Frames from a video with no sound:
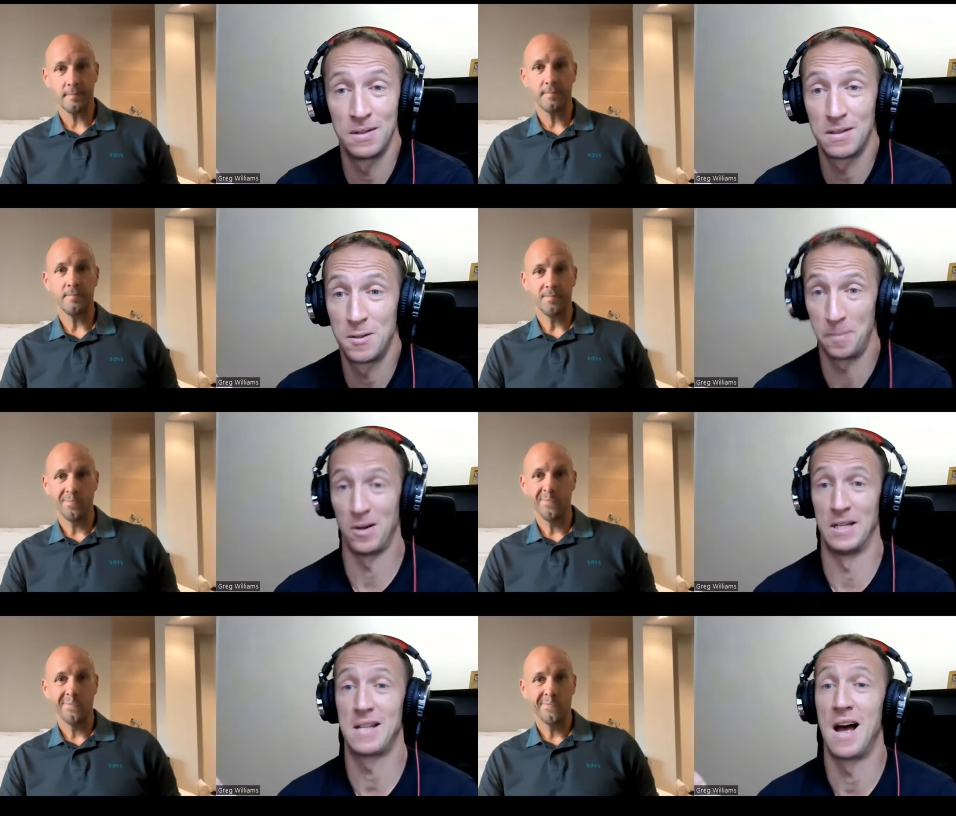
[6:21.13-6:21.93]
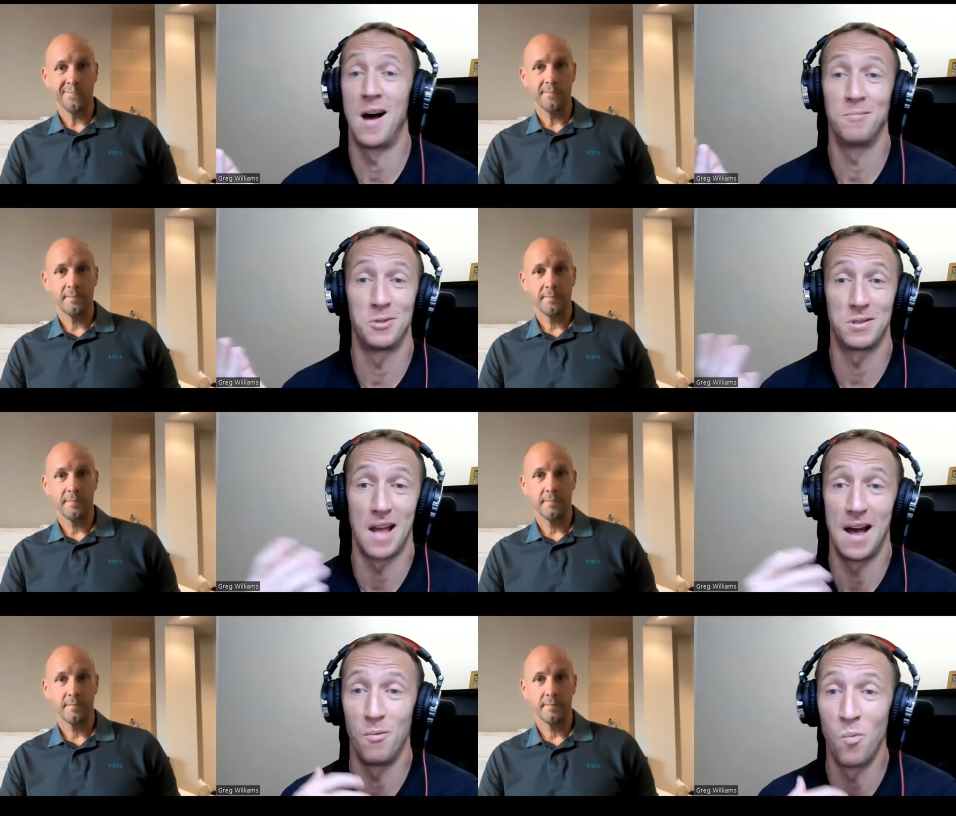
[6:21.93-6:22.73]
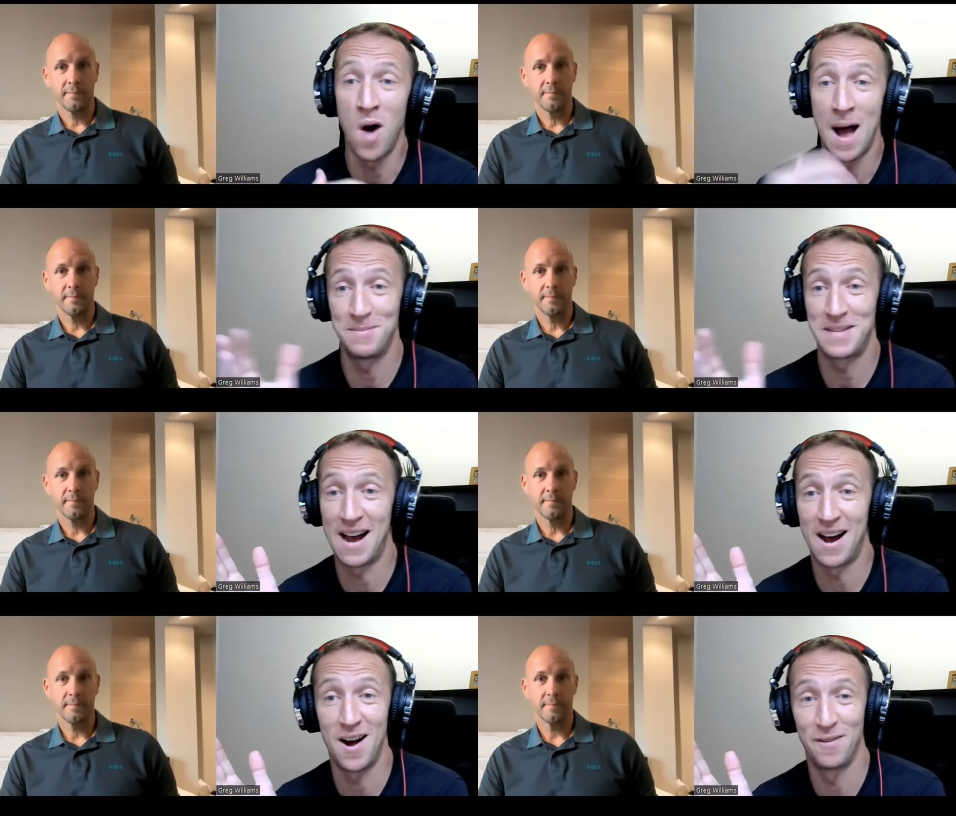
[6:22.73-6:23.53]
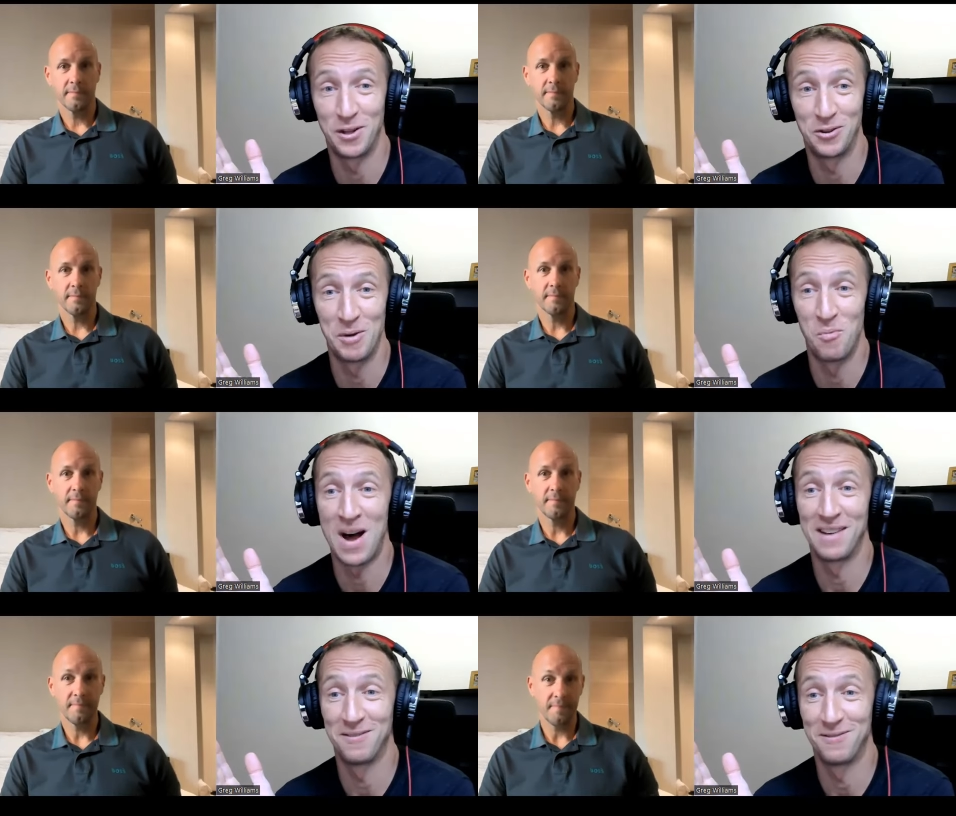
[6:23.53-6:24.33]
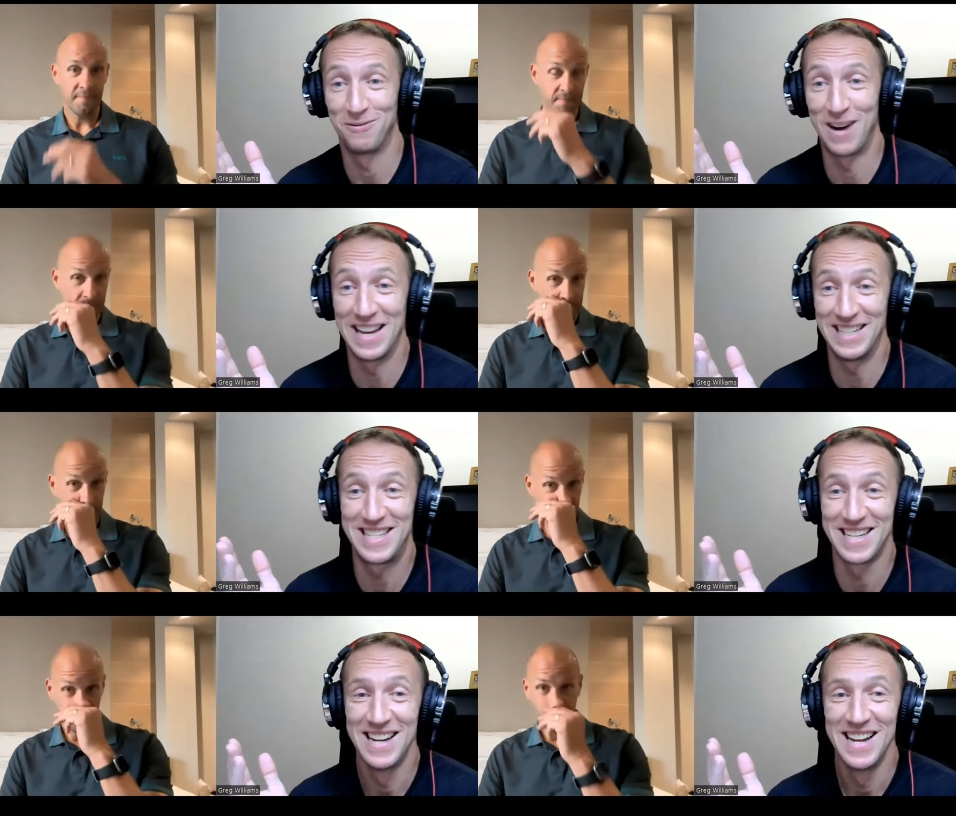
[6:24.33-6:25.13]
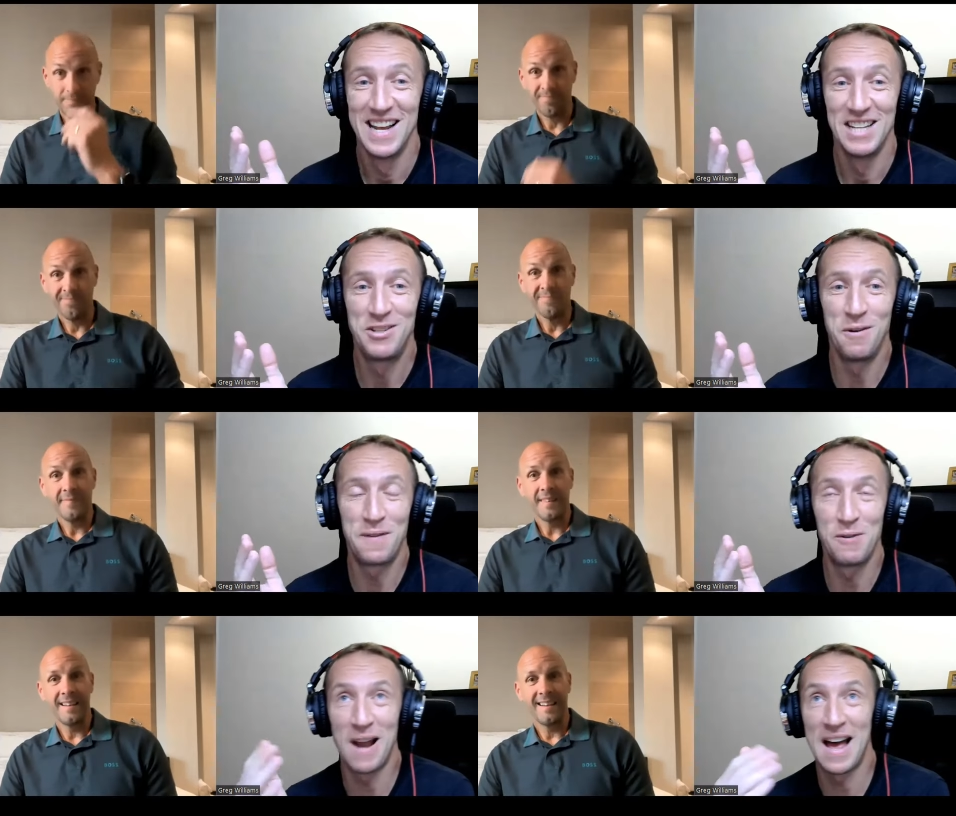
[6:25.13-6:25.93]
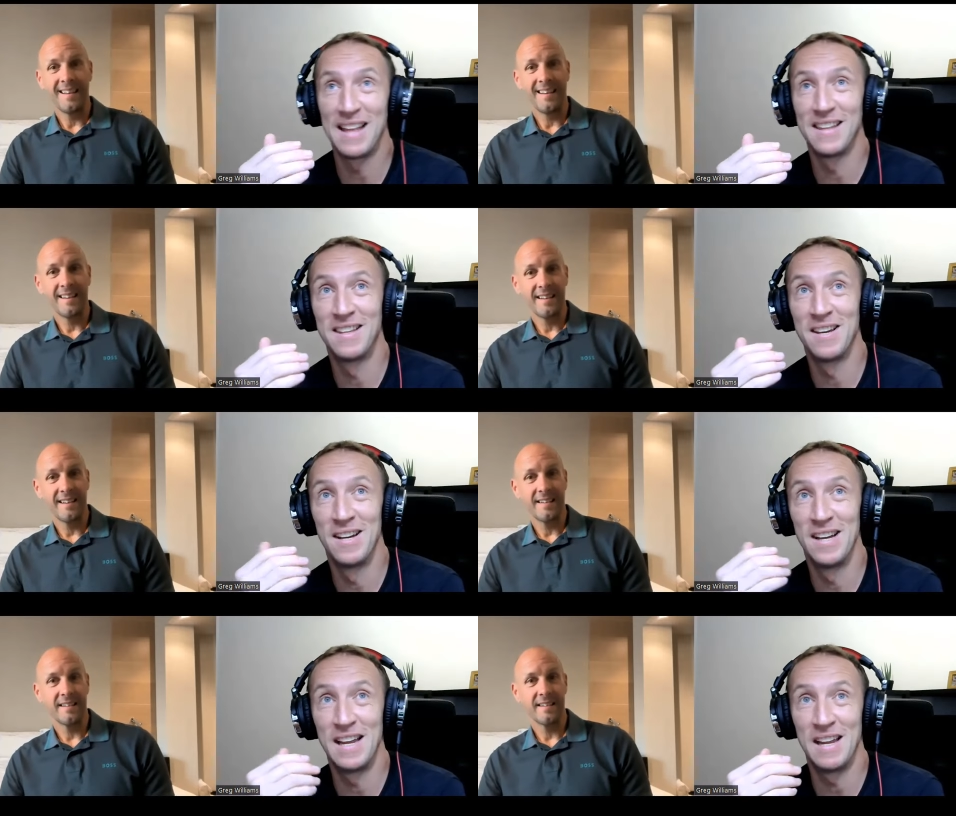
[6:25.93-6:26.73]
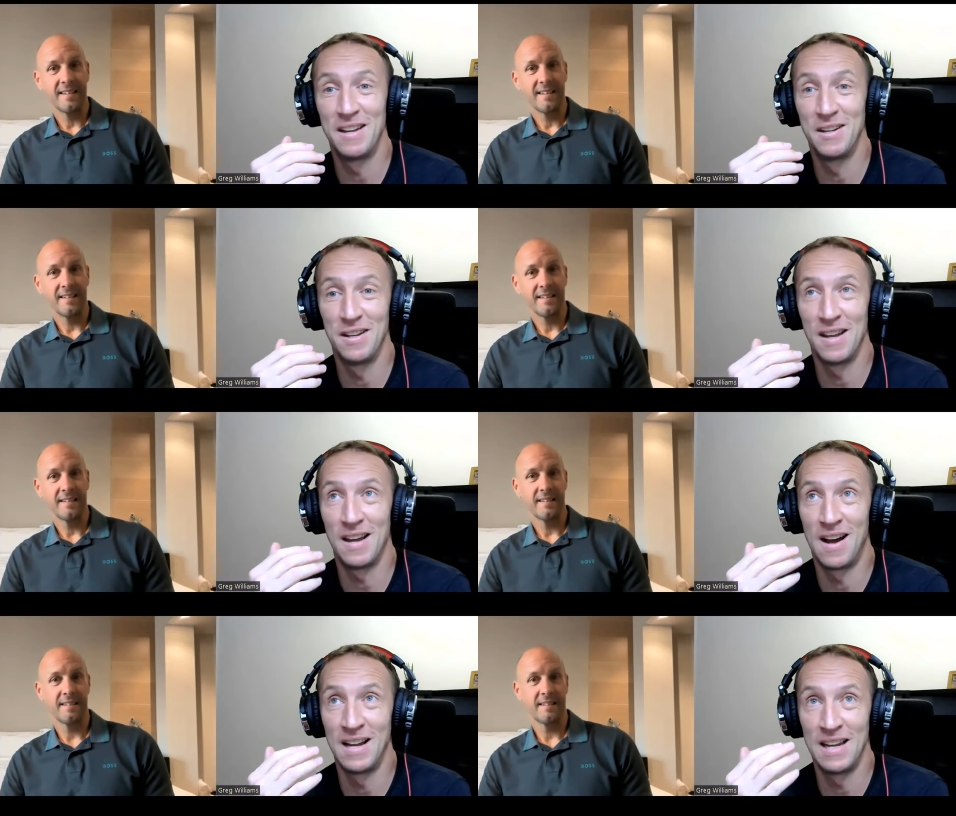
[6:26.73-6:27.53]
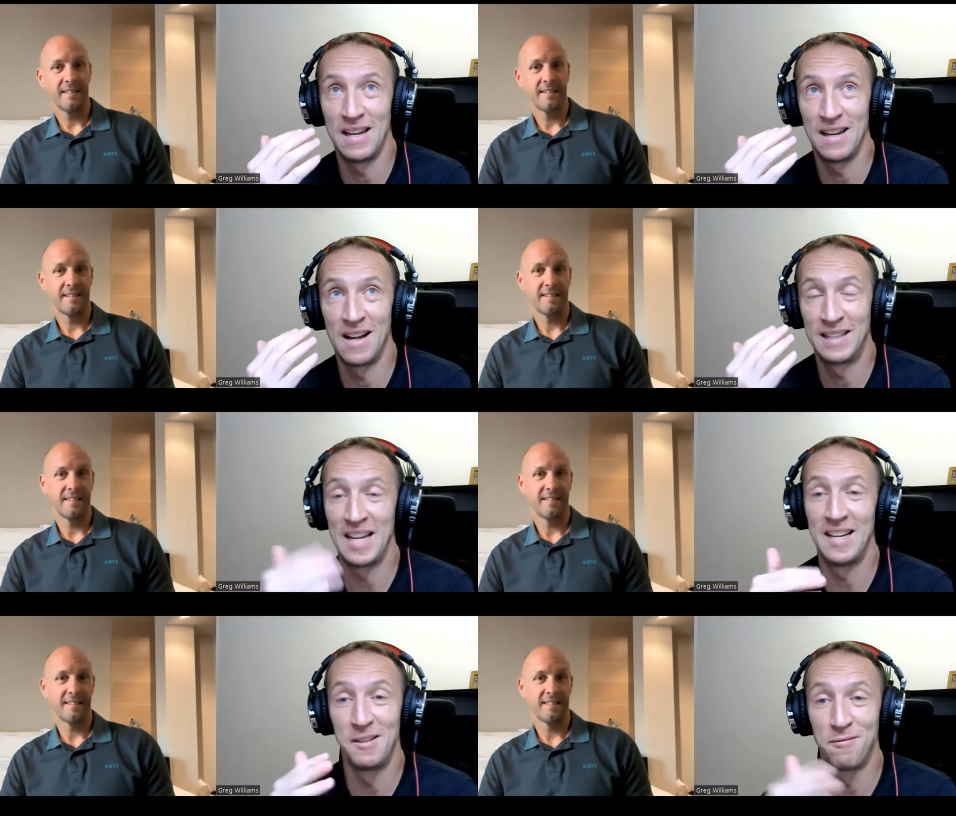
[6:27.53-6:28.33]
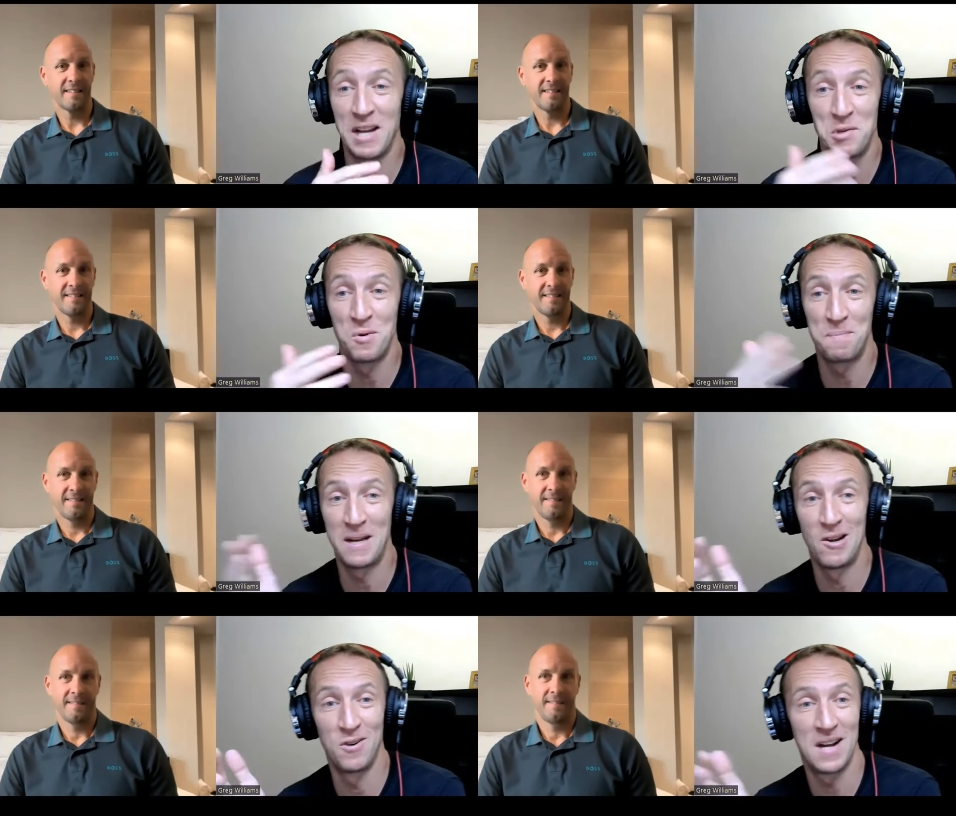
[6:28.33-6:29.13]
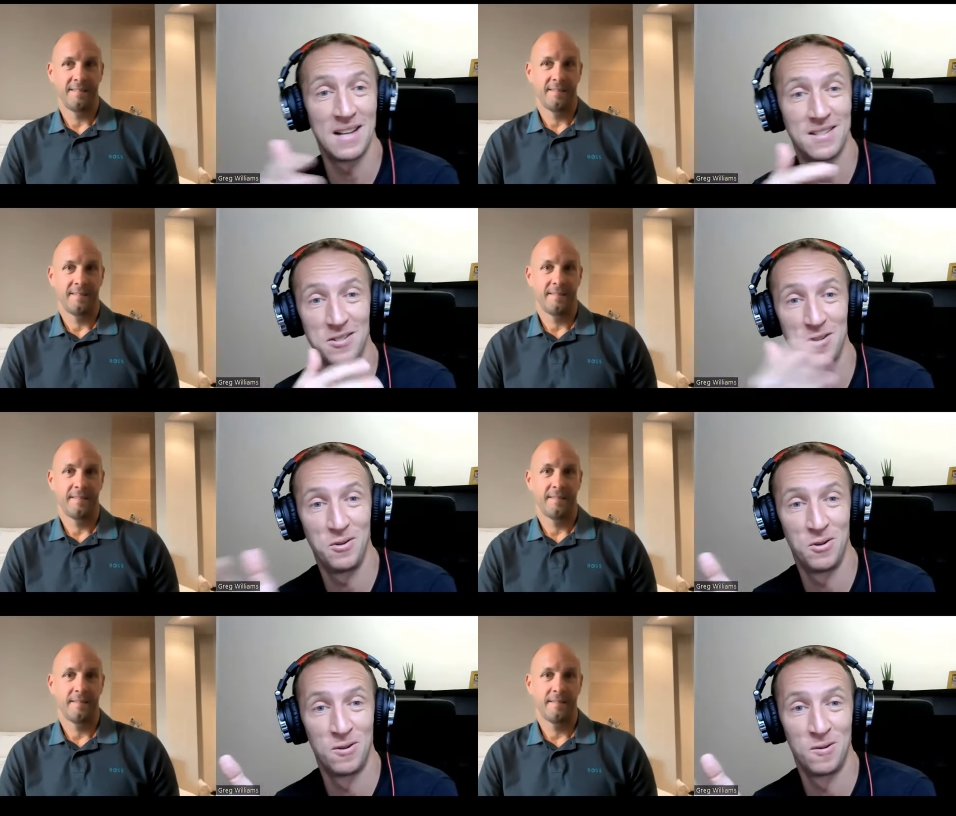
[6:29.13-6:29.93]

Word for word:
Speaker 1: whereas to be honest, like I'm just like wiped out after doing one race. Do you feel like the I, ideally the race would be longer to suit